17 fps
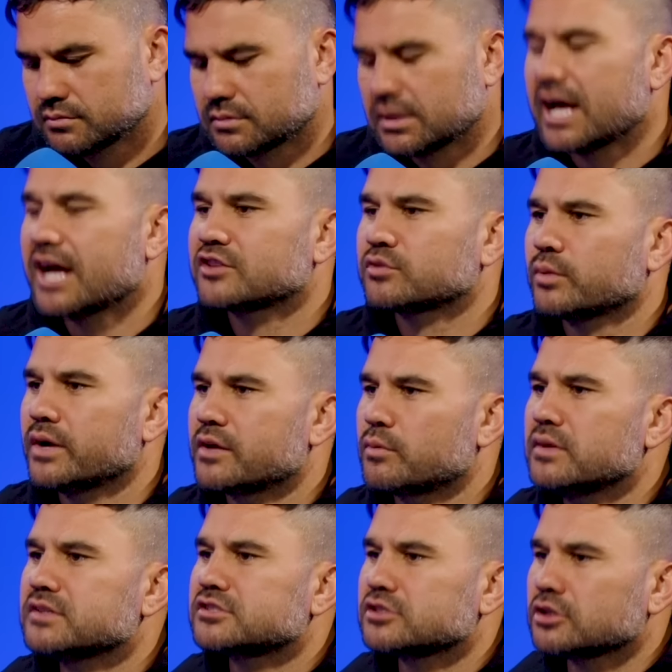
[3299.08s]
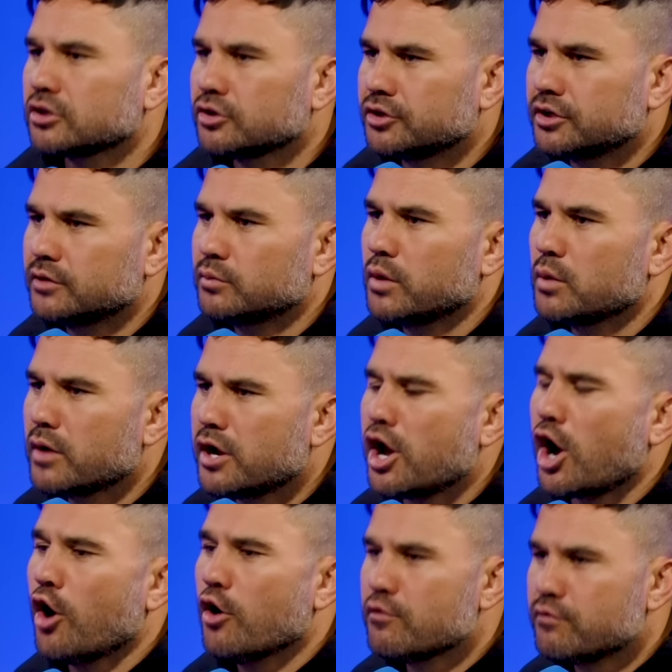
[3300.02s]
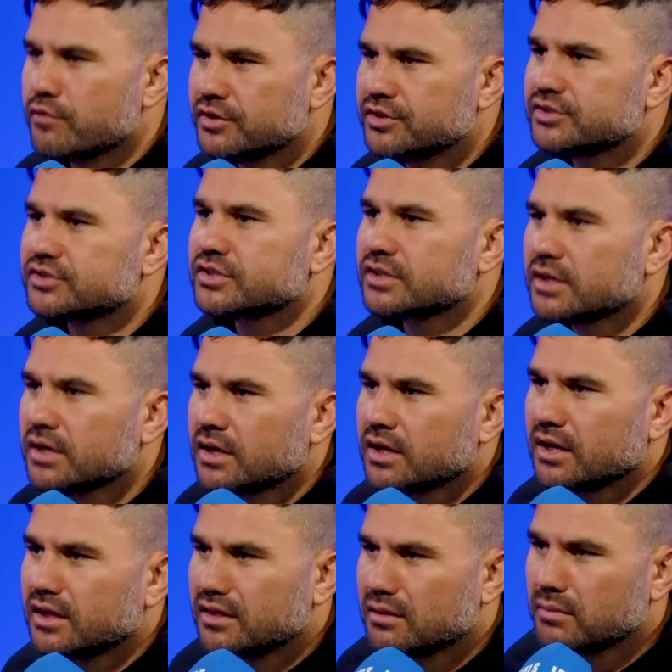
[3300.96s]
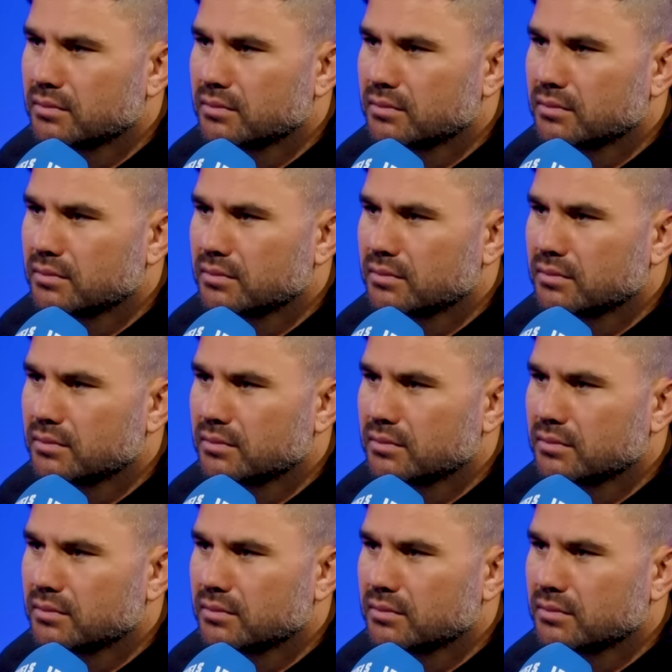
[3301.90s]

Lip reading: Last week, we saluted. We went overs in the